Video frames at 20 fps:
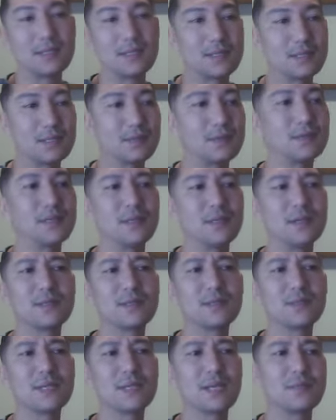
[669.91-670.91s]
And so,
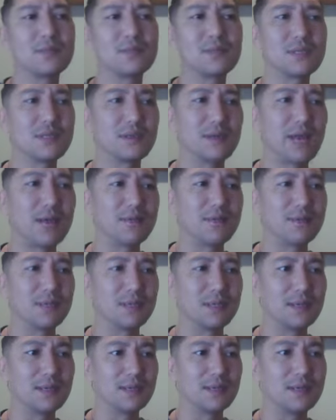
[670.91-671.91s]
sometimes, having a
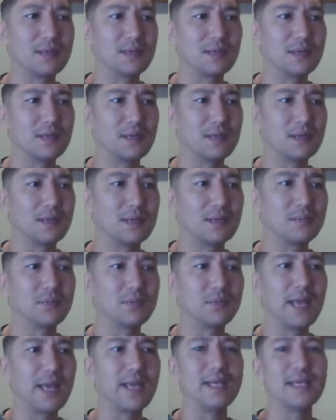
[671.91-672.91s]
good
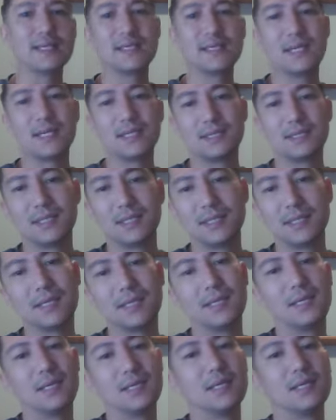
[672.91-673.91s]
planning session
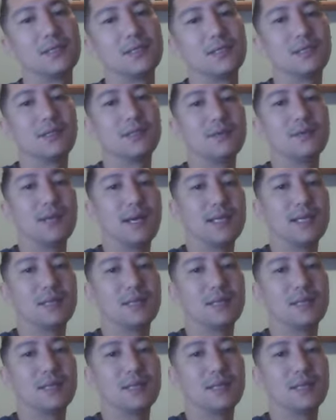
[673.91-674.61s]
too at the